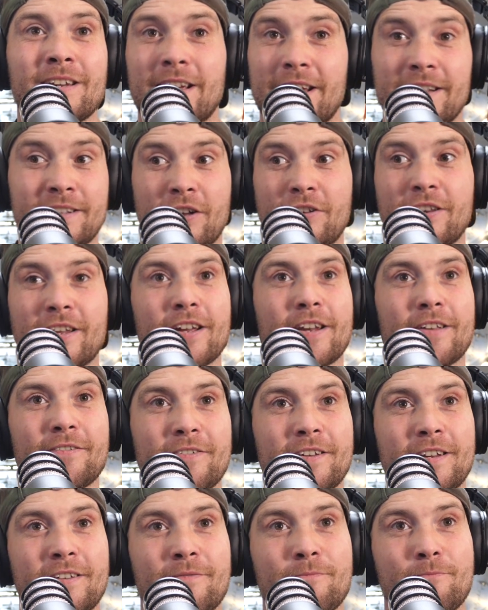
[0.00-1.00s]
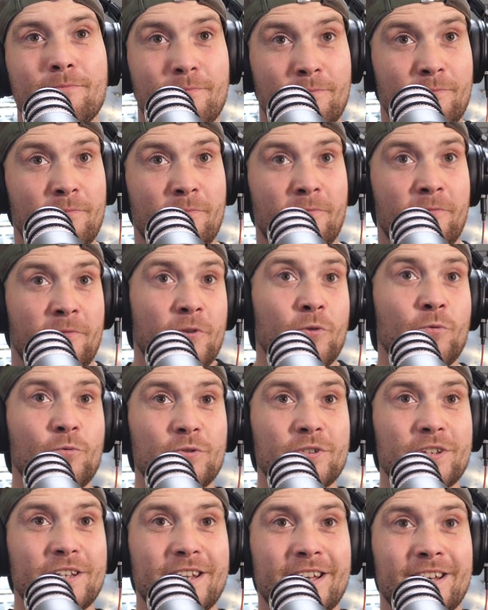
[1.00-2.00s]
is only going to feed fuel
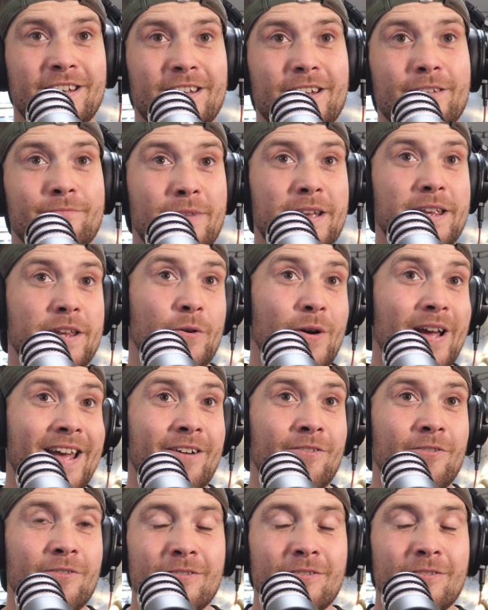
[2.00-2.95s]
to you and make you ill.